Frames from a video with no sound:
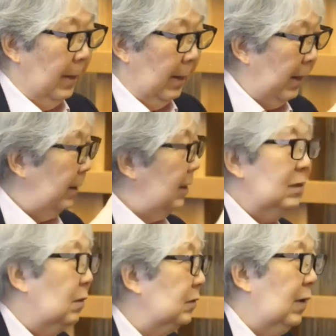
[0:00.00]
and it
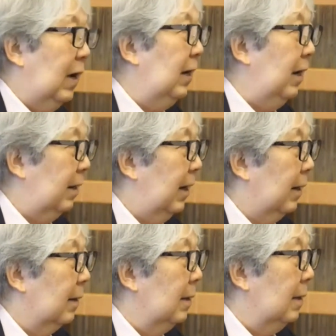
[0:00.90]
is also under attack.
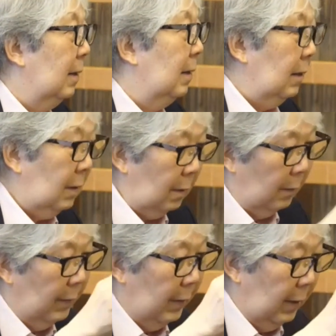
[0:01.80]

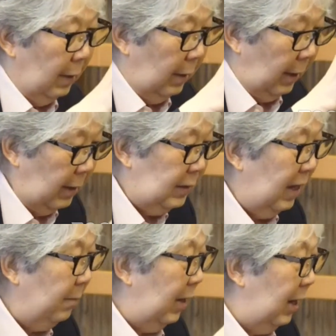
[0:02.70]
So
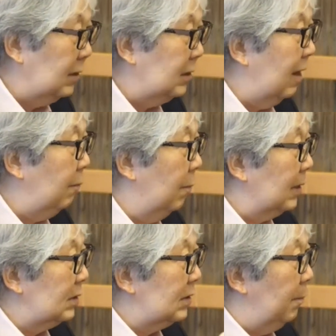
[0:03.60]
ASEF
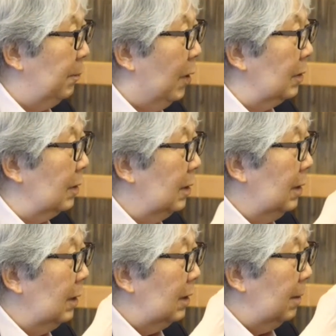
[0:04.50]
must support
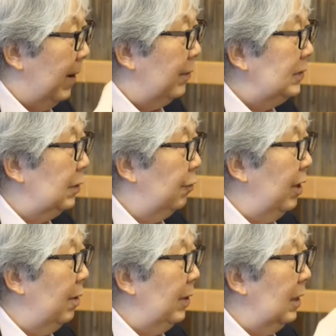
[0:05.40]
the Paris
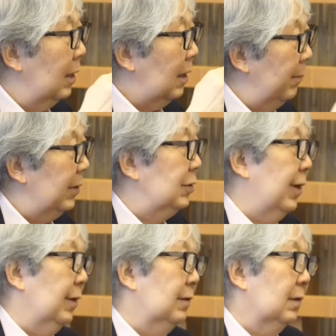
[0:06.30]
Agreement and climate
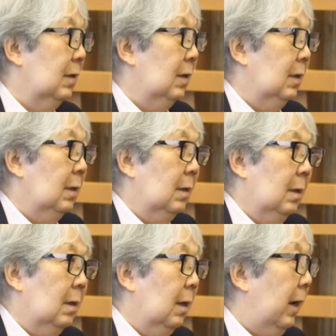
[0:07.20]
change.
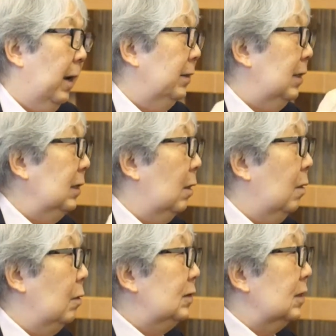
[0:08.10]
I think the
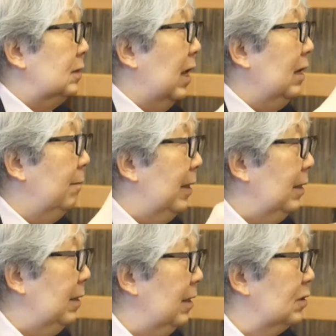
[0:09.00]
whole
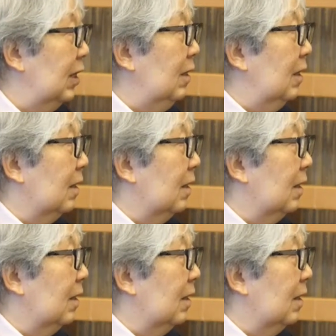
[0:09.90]
sustainability agenda